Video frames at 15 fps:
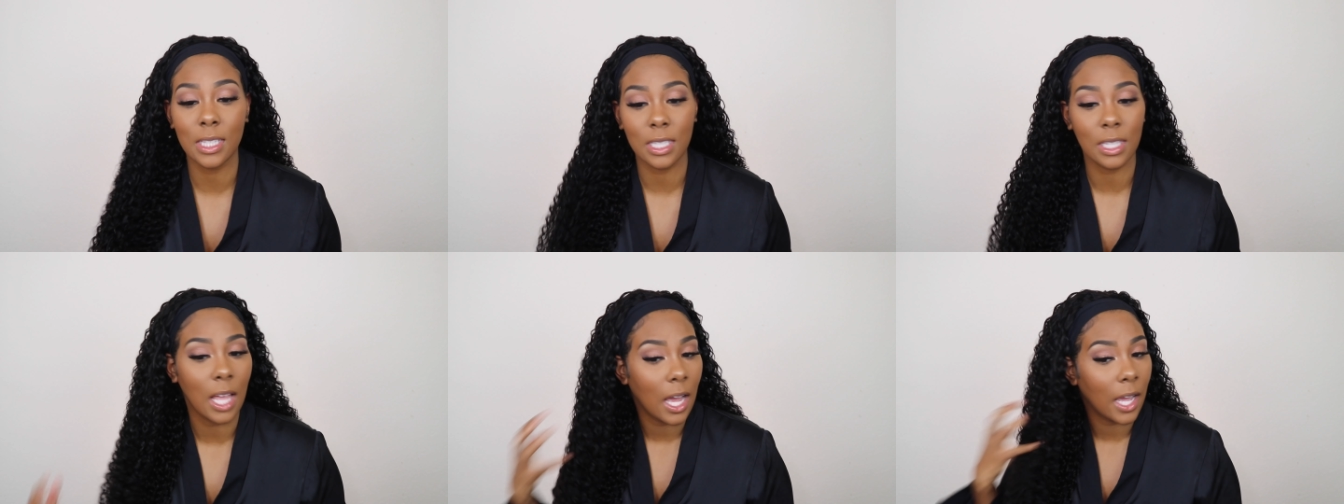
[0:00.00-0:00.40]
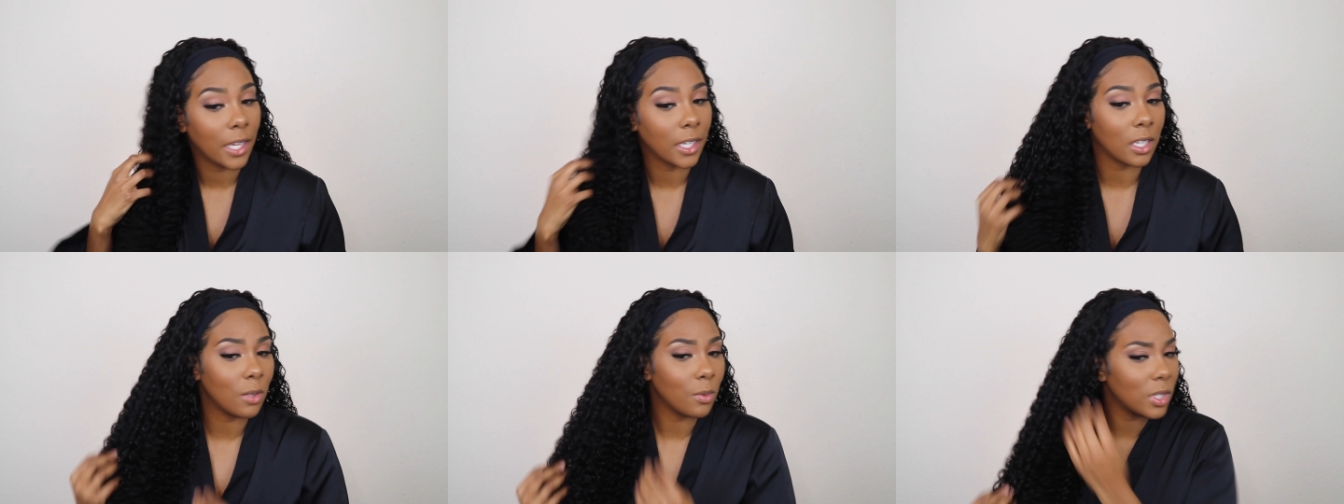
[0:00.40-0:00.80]

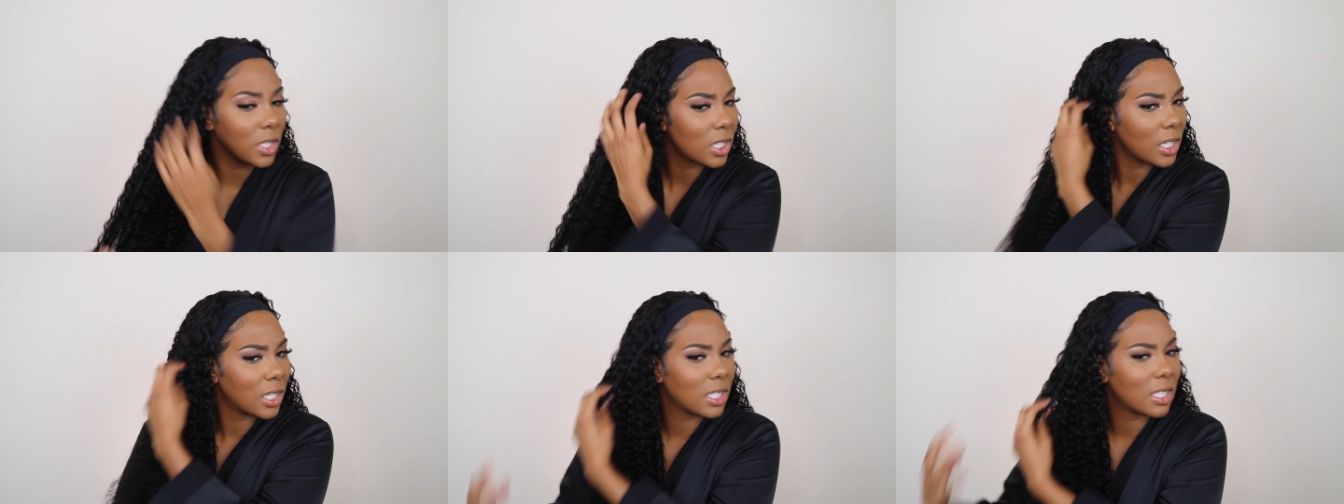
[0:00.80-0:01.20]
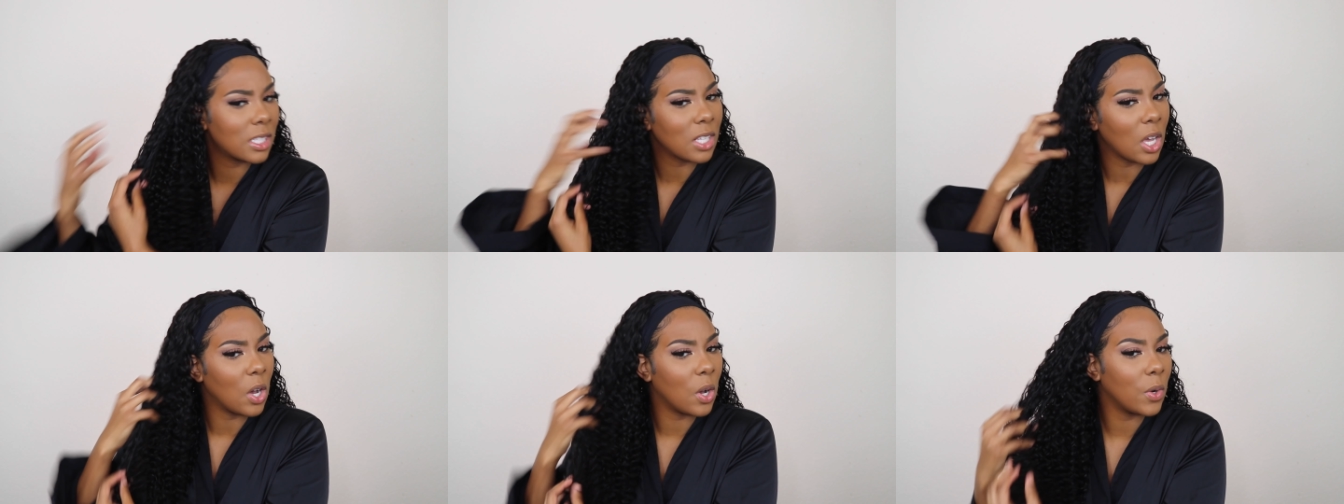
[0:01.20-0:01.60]
Like, it was just
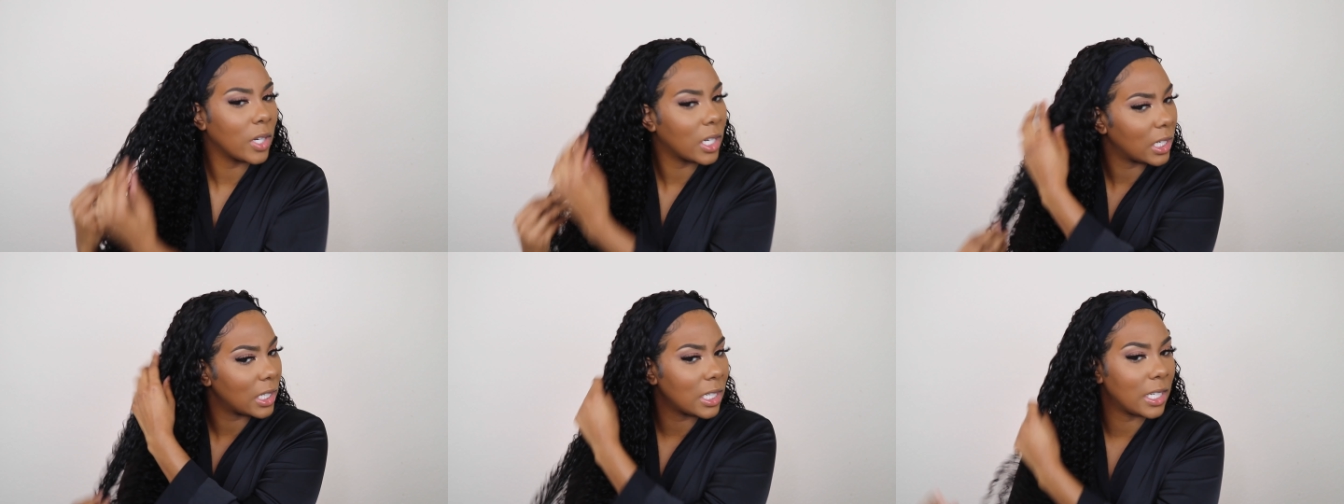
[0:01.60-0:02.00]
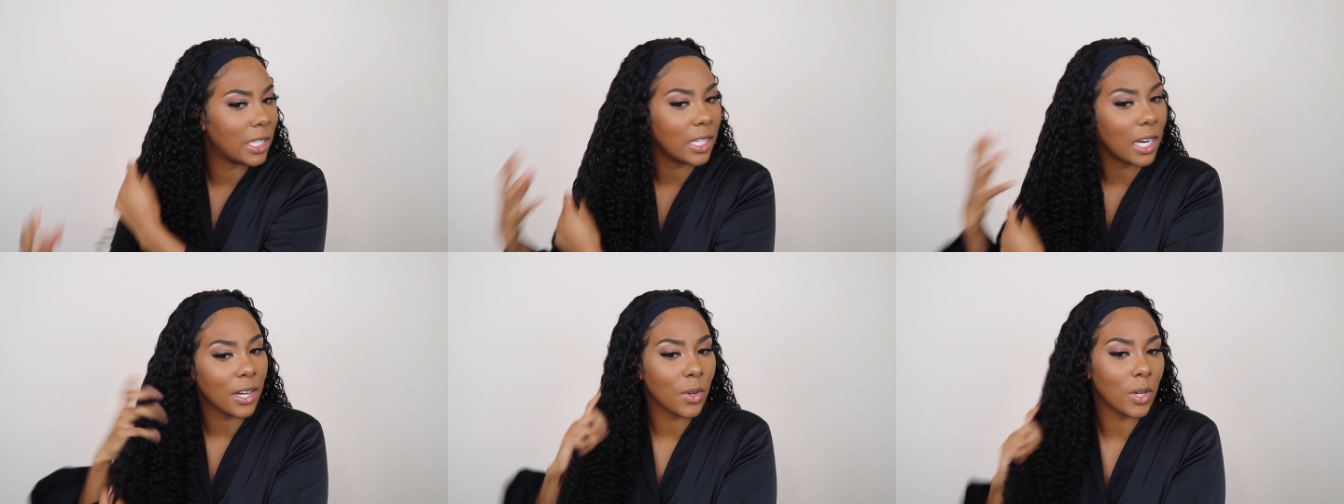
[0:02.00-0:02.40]
so
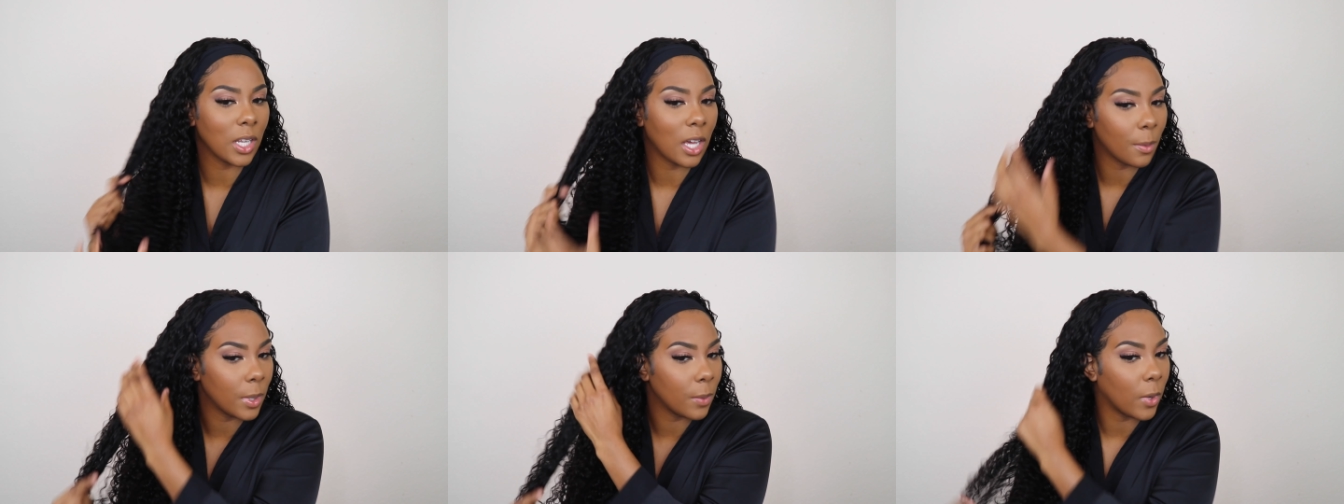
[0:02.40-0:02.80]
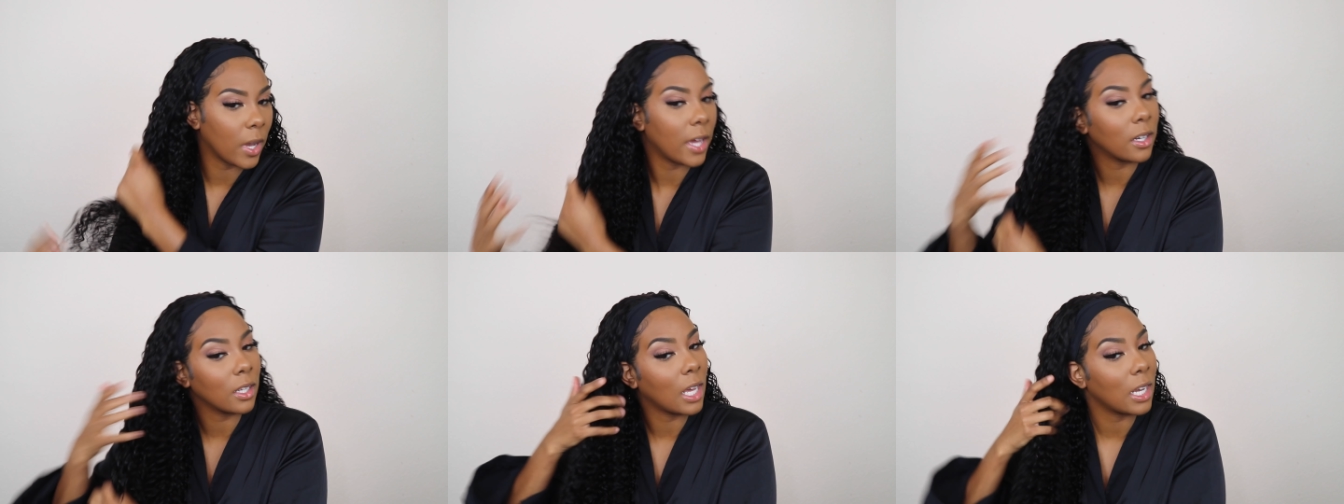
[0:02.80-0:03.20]
good. I know a lot of people
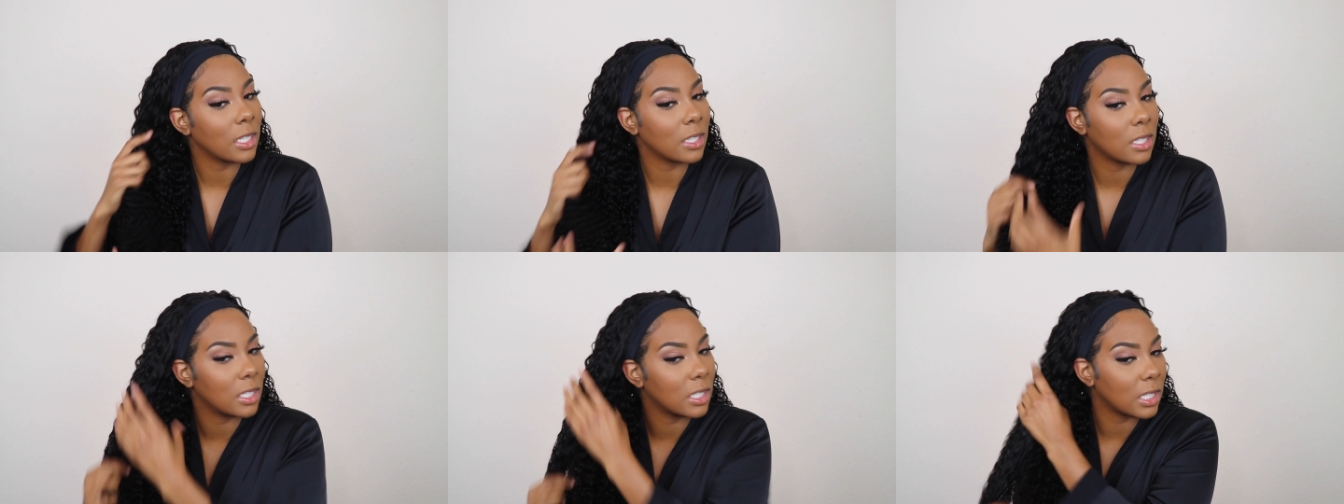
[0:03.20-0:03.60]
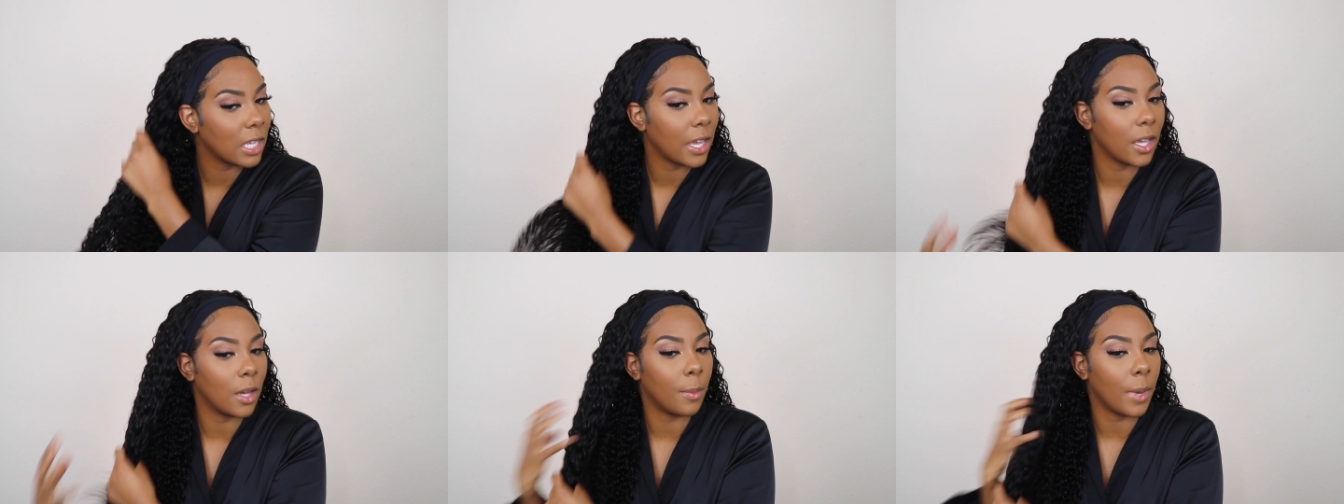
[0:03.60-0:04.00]
had a lot to
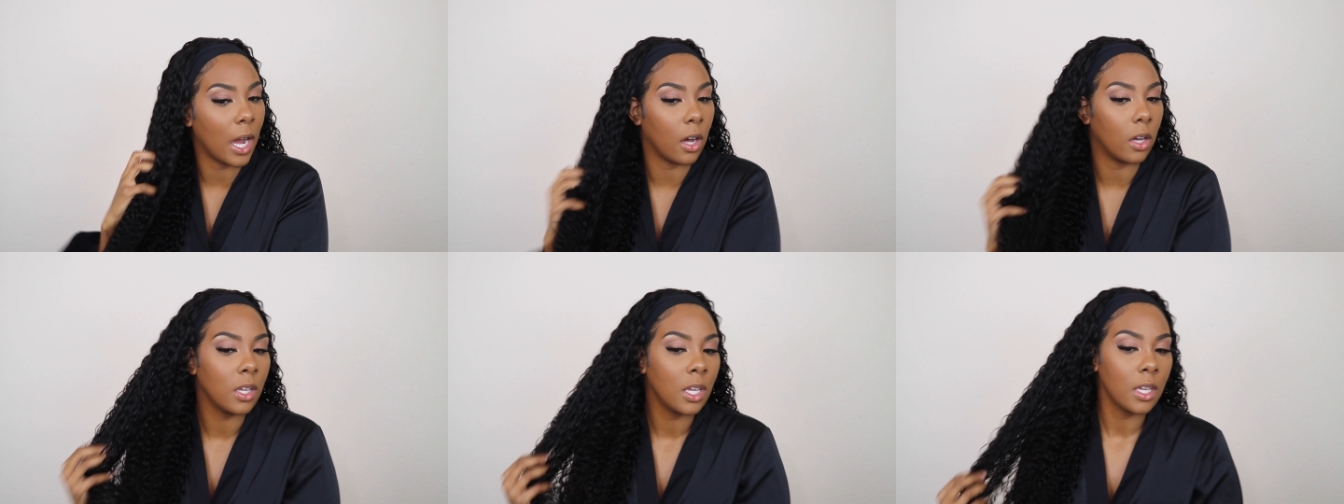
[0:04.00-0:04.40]
say about